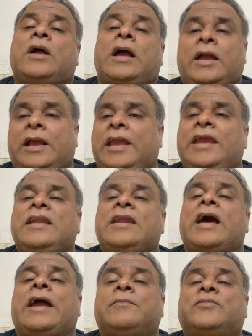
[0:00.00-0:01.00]
Again,
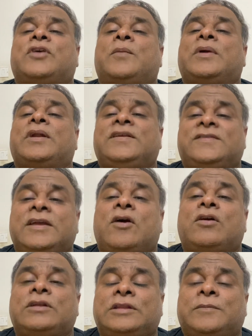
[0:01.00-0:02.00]
I am summarizing
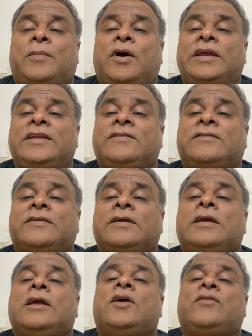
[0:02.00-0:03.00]
all the points.
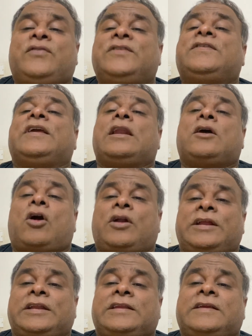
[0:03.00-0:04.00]
Physical
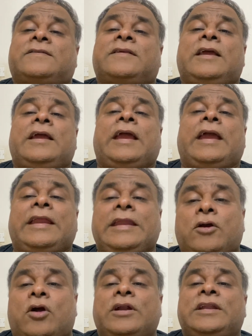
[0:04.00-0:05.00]
quantities. Any
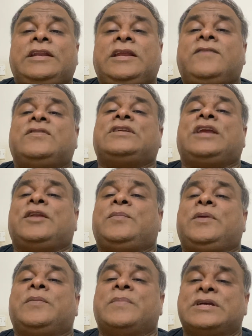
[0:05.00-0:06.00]
quantity which can
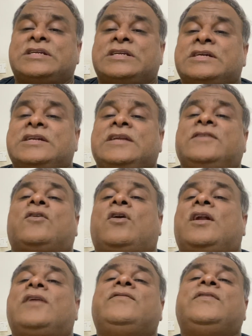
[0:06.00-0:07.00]
be measured is
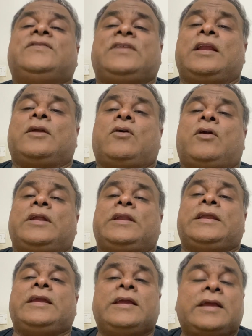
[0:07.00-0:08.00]
called a physical
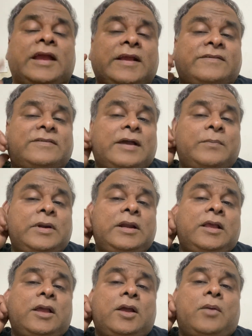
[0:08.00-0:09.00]
quantity. Example,
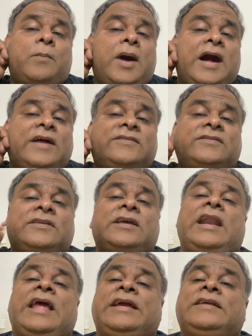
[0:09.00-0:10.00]
mass,
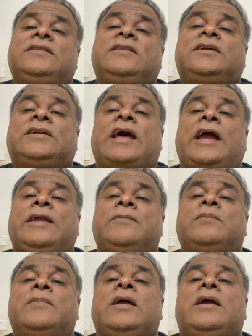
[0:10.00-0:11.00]
length,
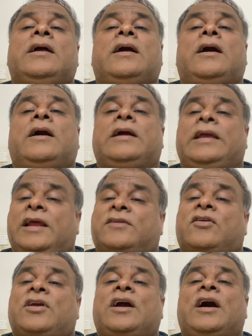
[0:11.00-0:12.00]
time,
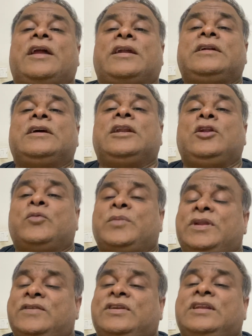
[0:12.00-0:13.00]
electric current,
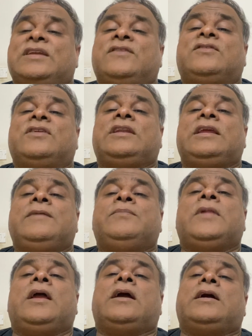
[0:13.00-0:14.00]
luminous intensity,
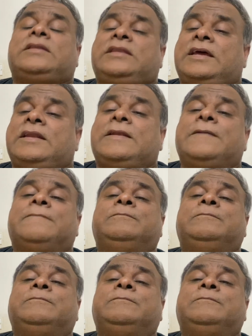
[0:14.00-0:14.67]
then